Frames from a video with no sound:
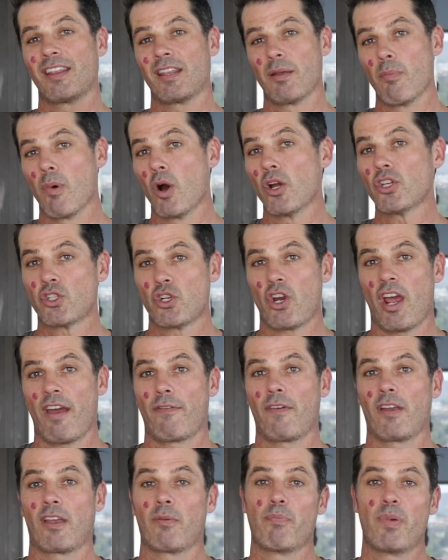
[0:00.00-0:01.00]
the most
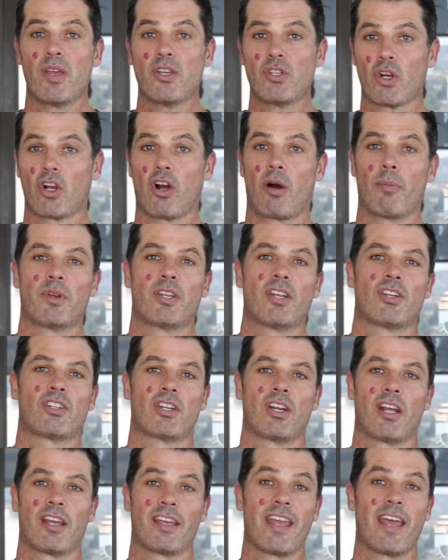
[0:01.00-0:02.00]
traffic, beat your
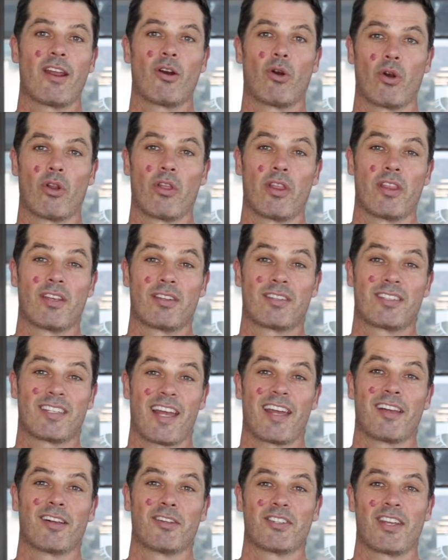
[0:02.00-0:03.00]
competition, and get all of the
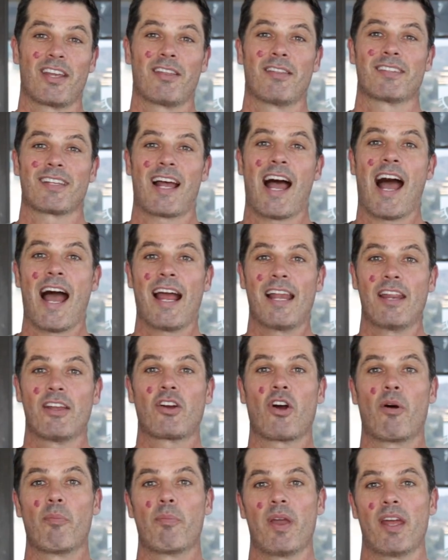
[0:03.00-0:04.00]
sales in this highly
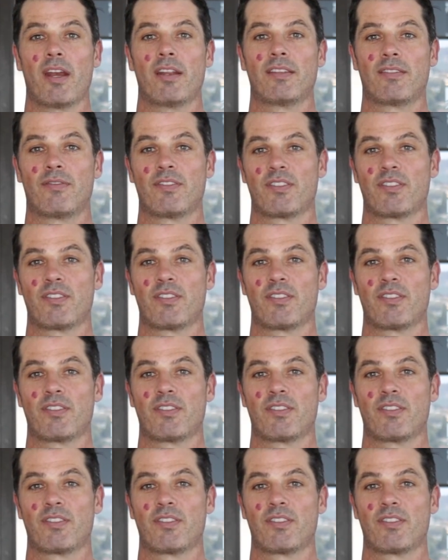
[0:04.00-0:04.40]
competitive